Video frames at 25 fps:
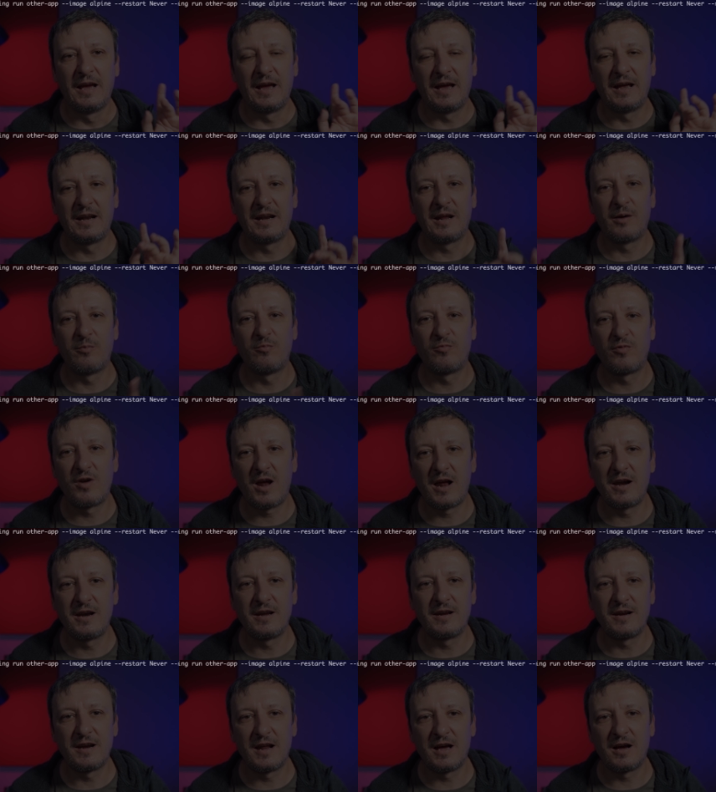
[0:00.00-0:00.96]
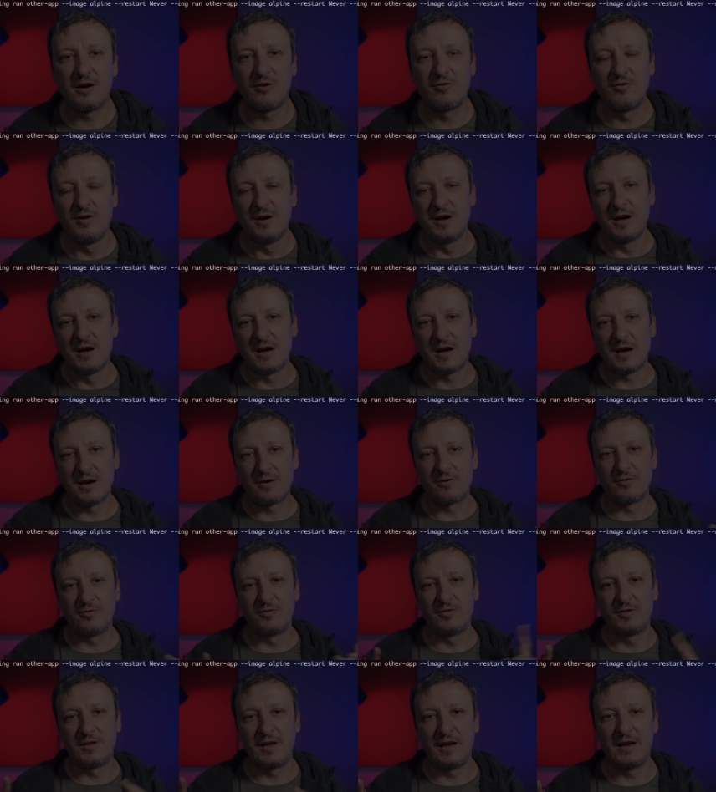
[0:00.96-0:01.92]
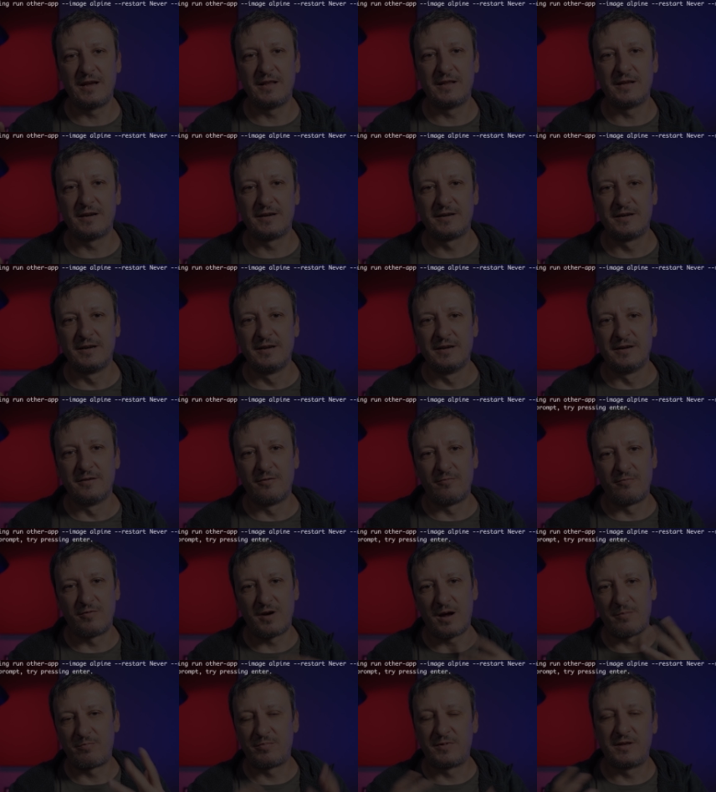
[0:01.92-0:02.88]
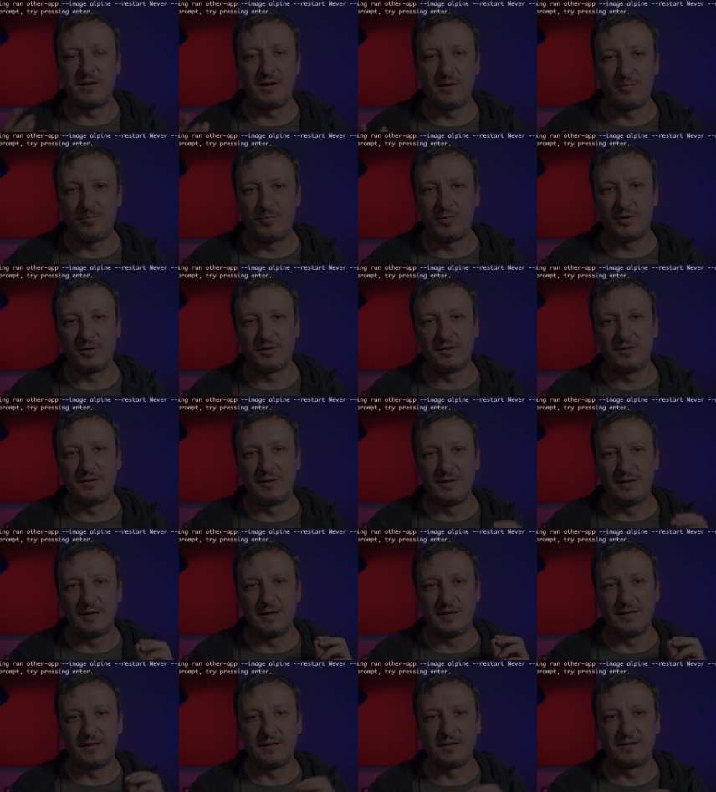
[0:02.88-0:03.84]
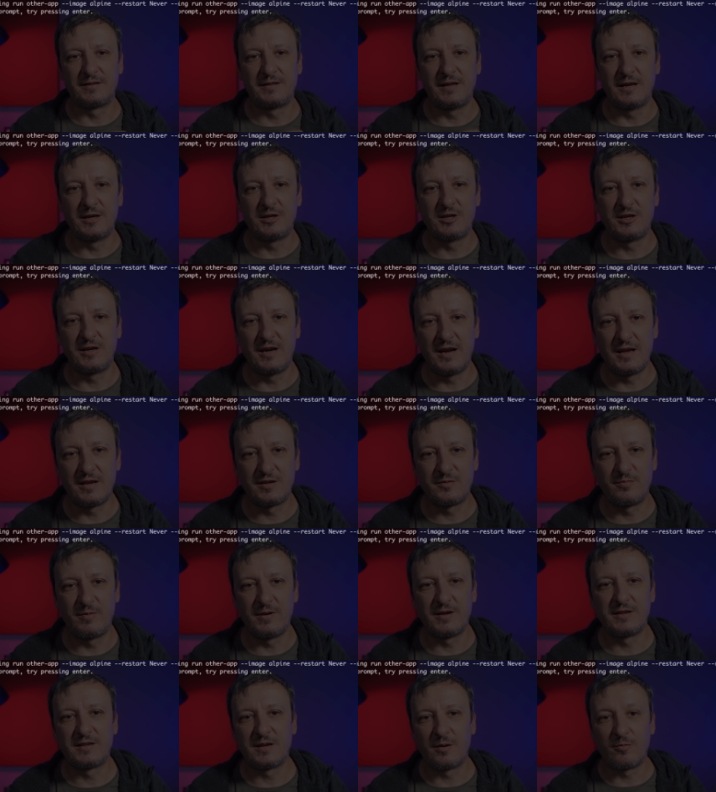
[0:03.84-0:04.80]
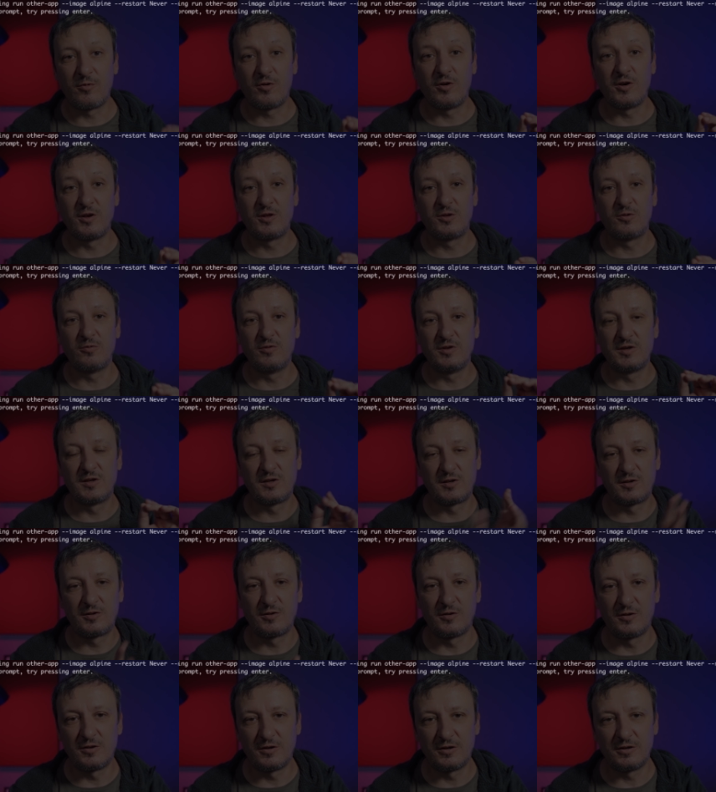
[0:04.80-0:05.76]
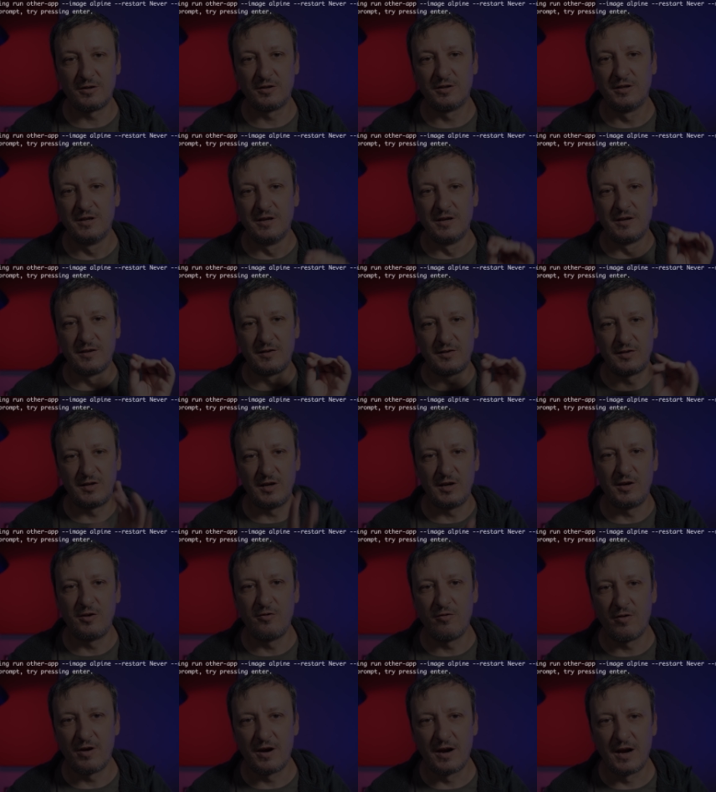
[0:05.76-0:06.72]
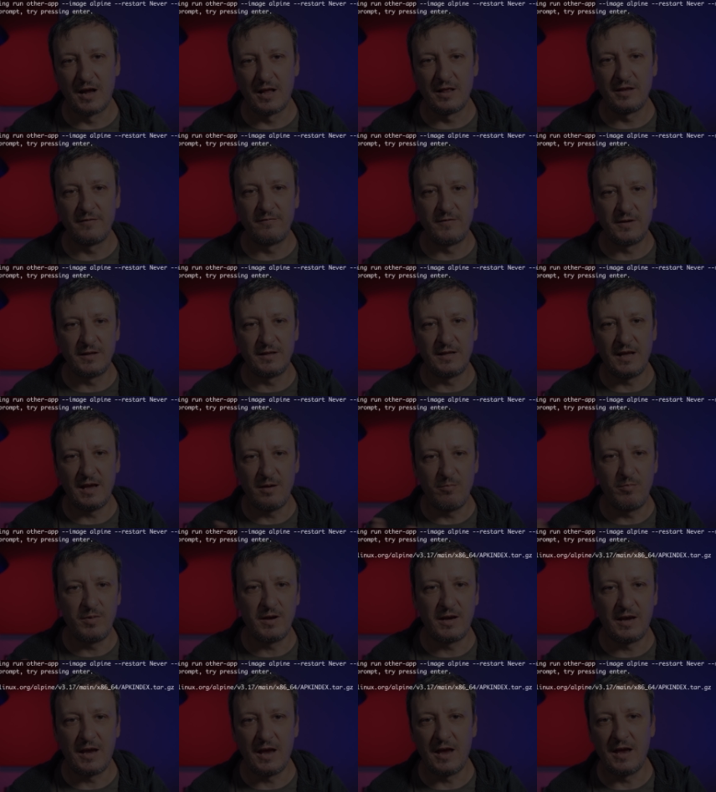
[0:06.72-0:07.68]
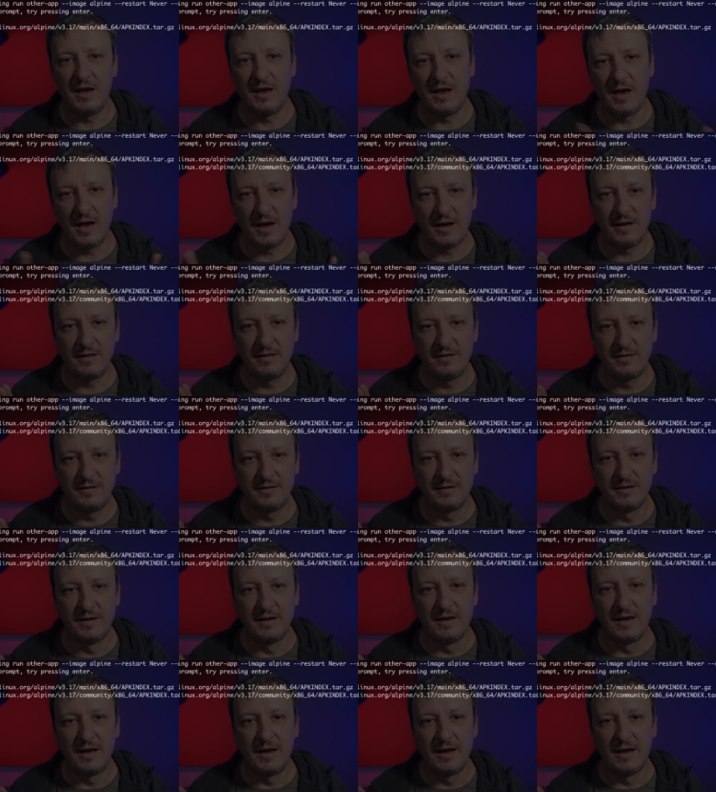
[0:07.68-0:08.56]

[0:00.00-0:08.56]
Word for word: and I'm running now a container wrapped in a pod in the staging namespace. I'm going to install CURL with APK add,